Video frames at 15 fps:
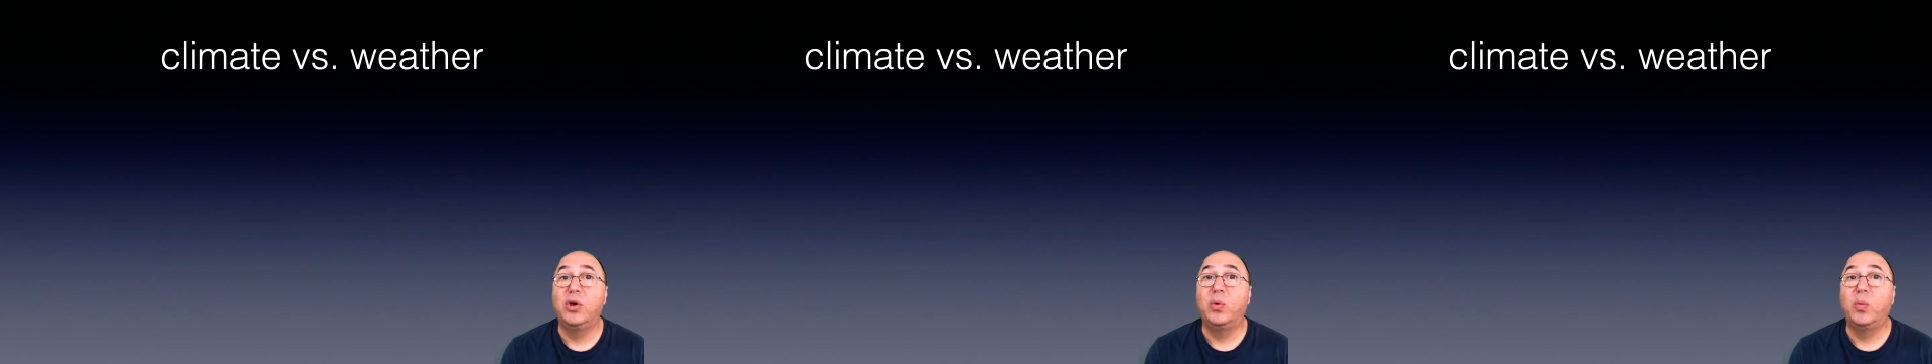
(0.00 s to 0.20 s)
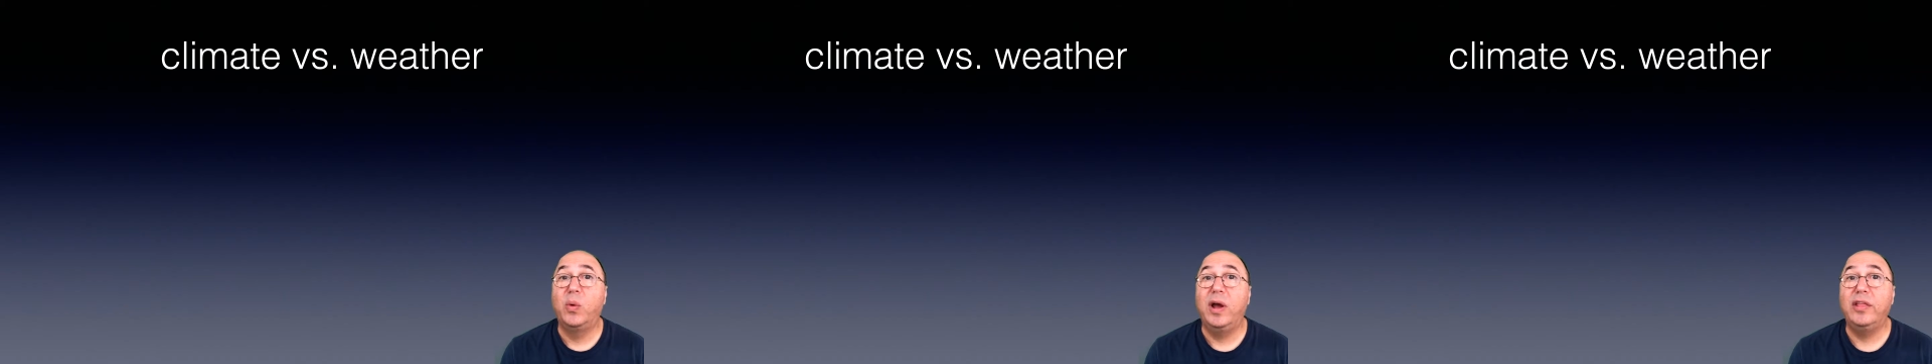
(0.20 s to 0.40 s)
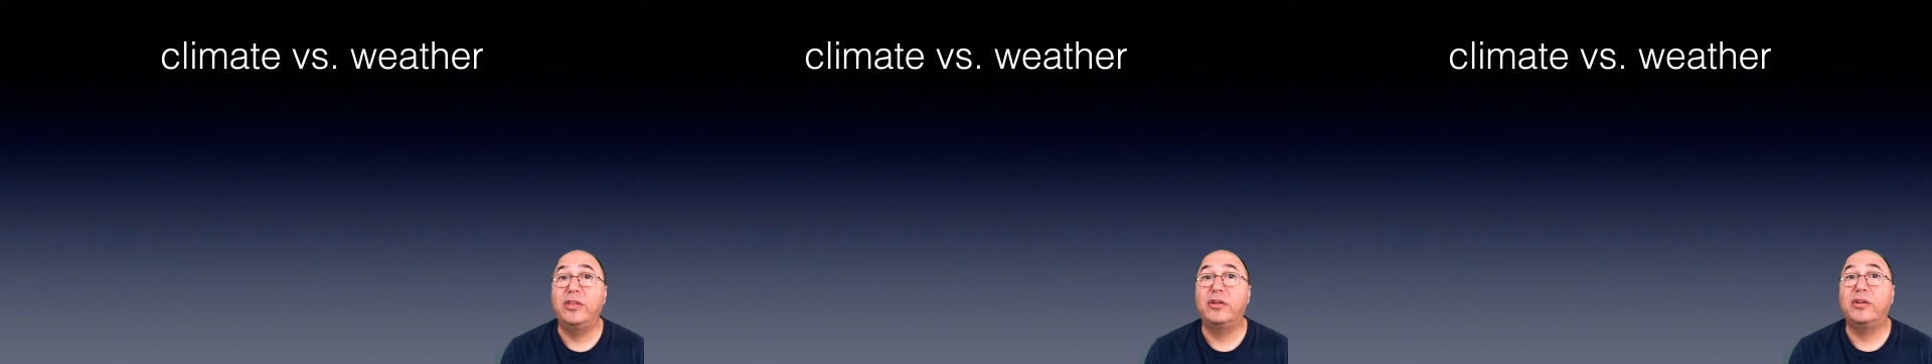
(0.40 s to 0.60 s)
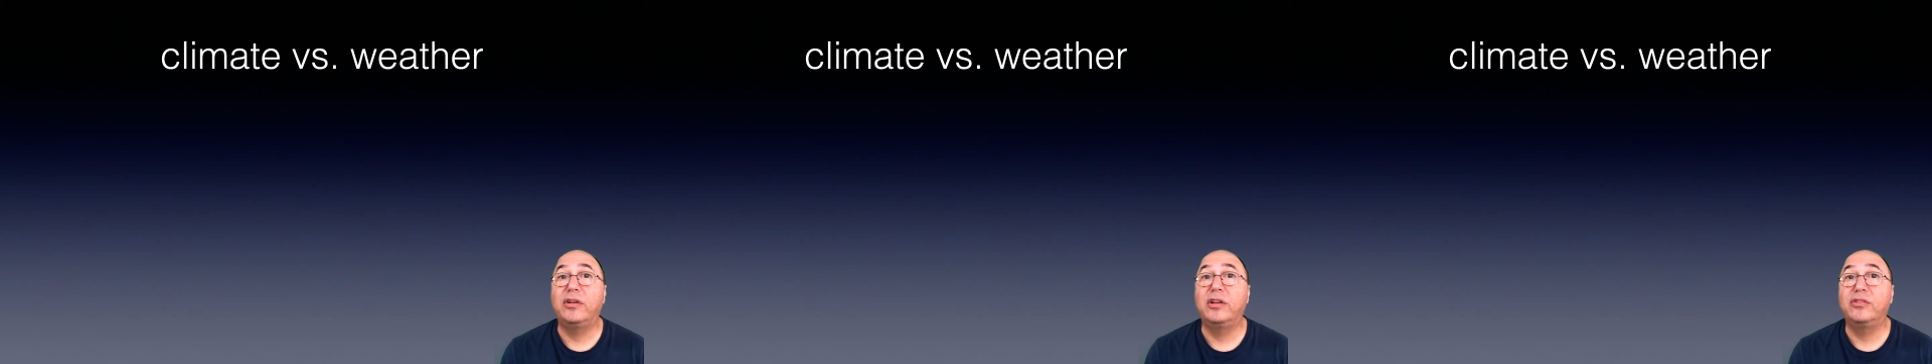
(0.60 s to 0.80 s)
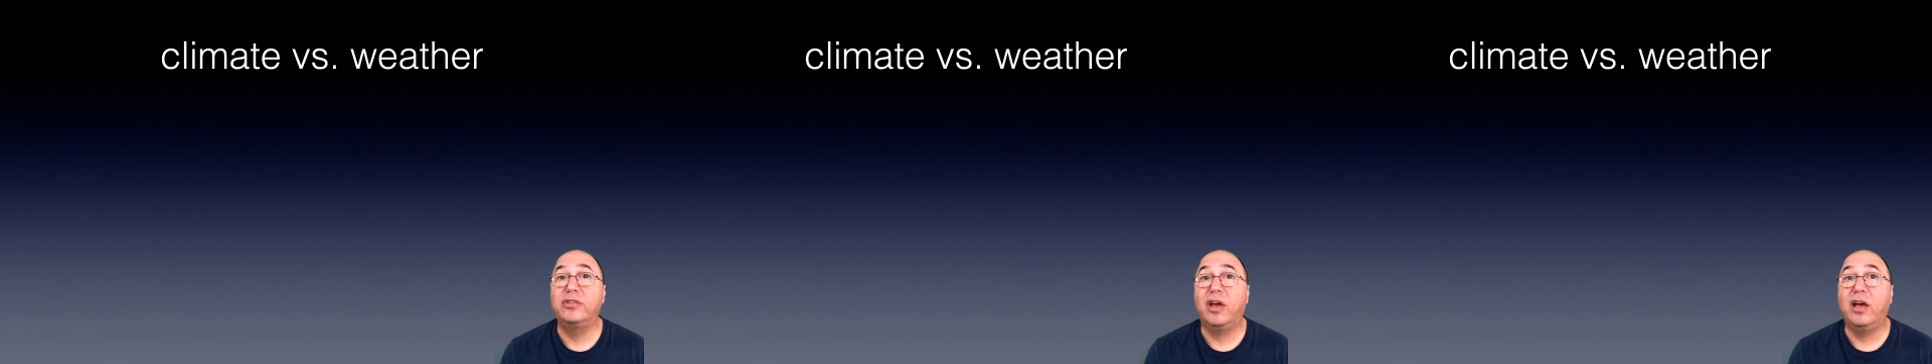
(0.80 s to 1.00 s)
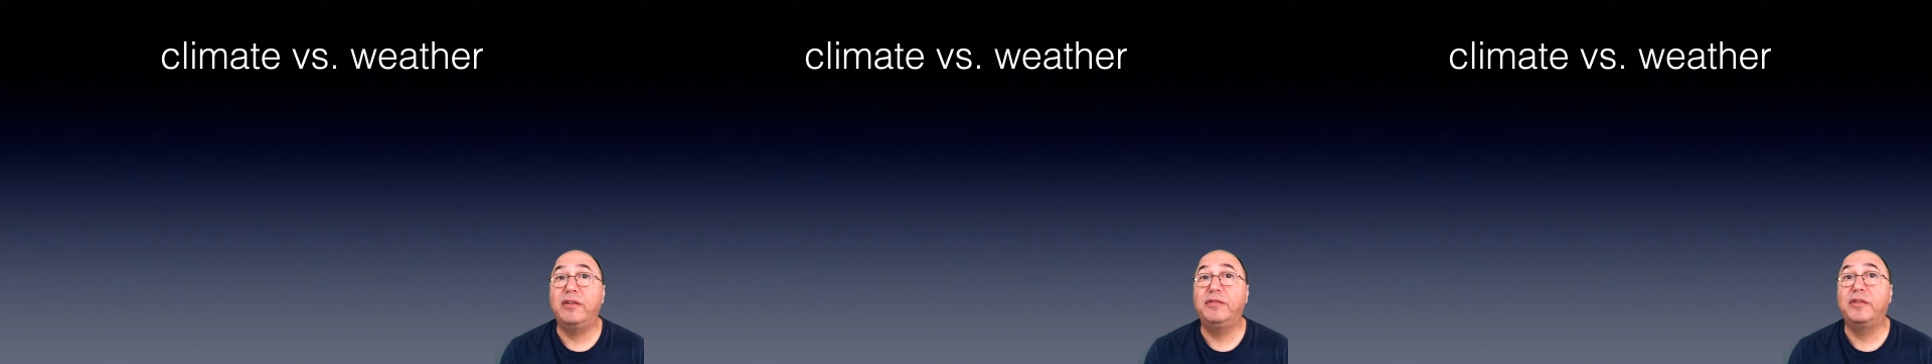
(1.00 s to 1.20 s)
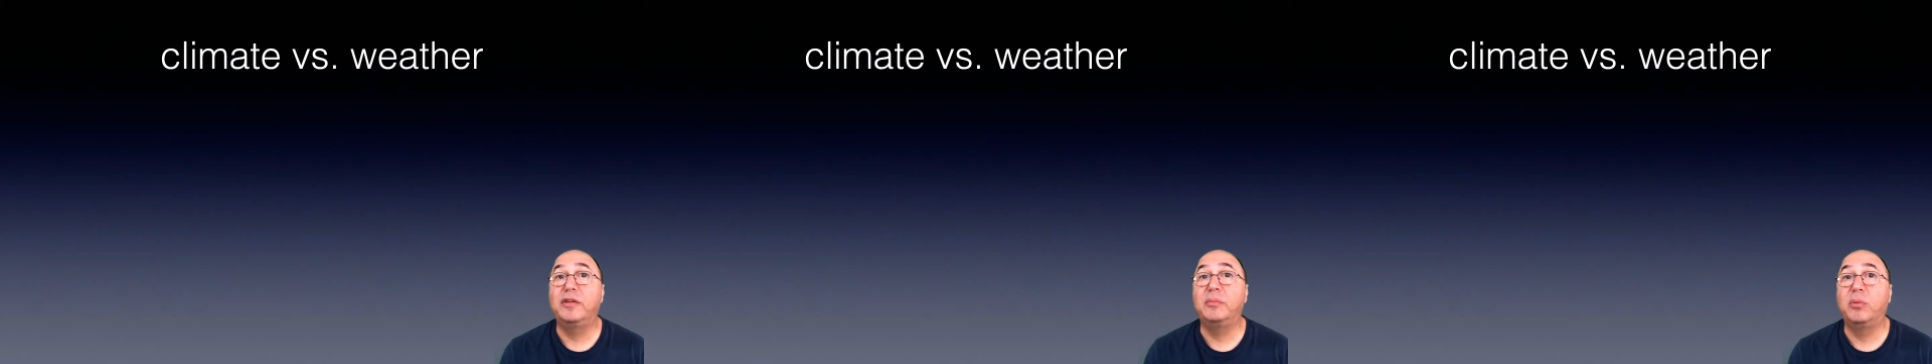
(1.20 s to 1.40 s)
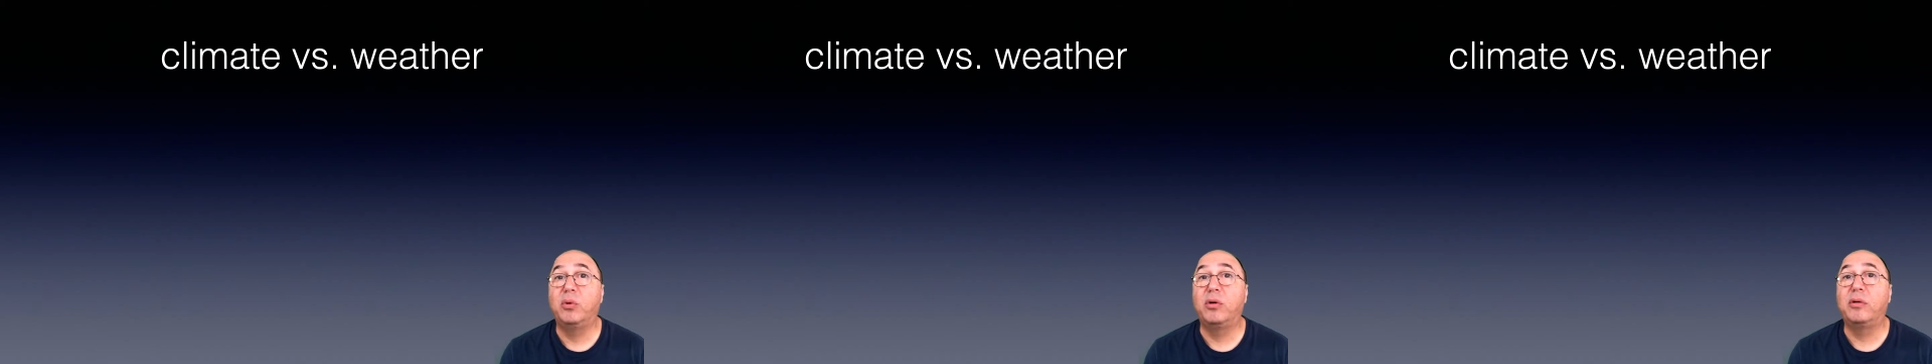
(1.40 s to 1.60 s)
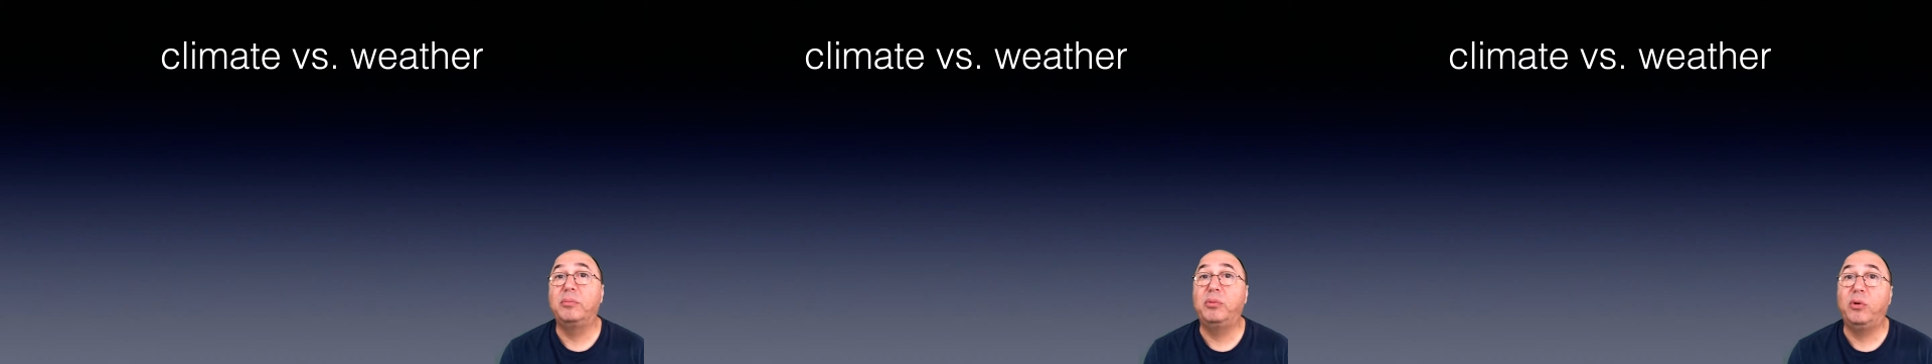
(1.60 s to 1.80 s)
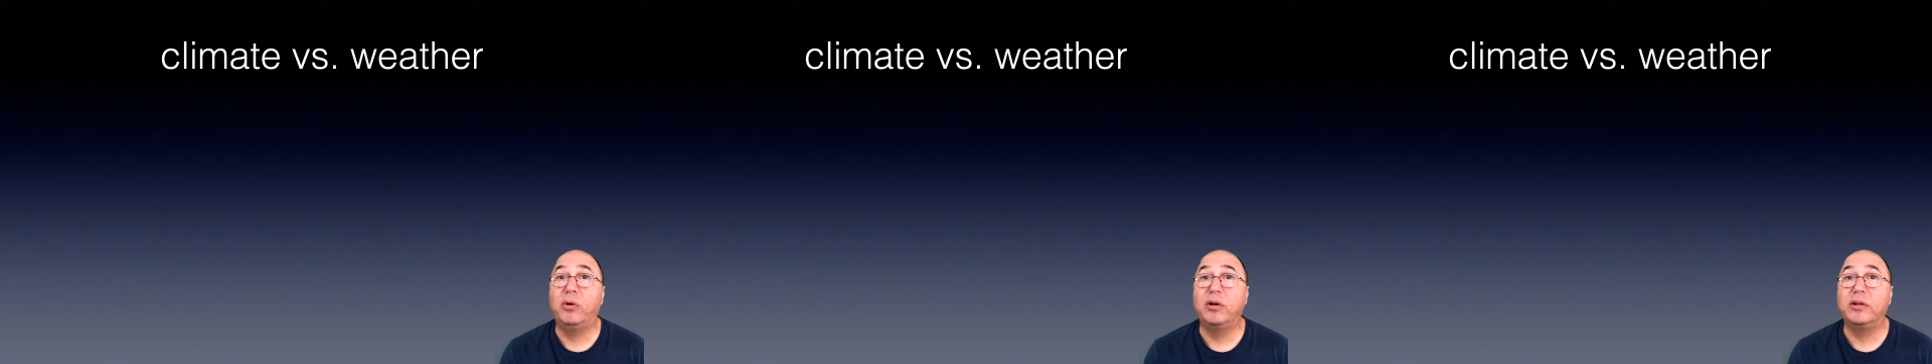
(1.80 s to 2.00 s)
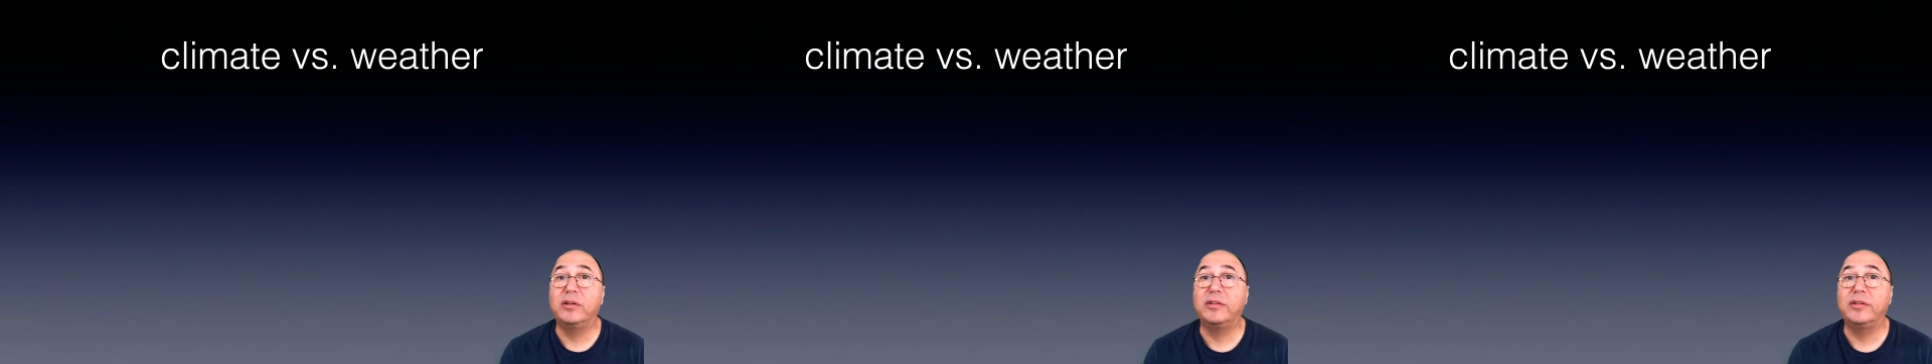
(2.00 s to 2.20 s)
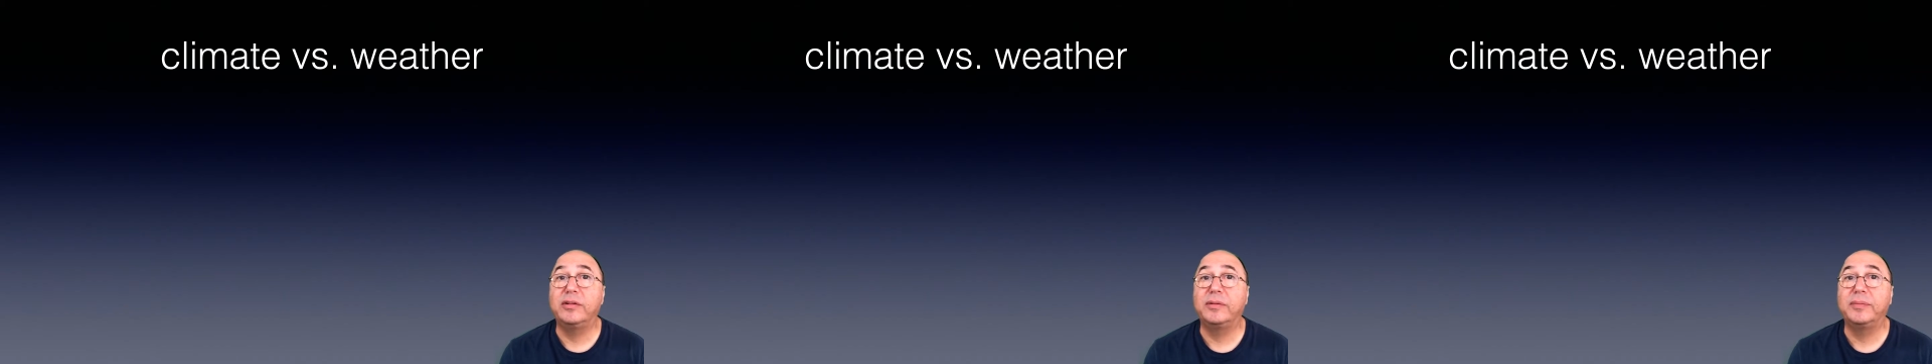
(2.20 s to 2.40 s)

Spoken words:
weather is often more important.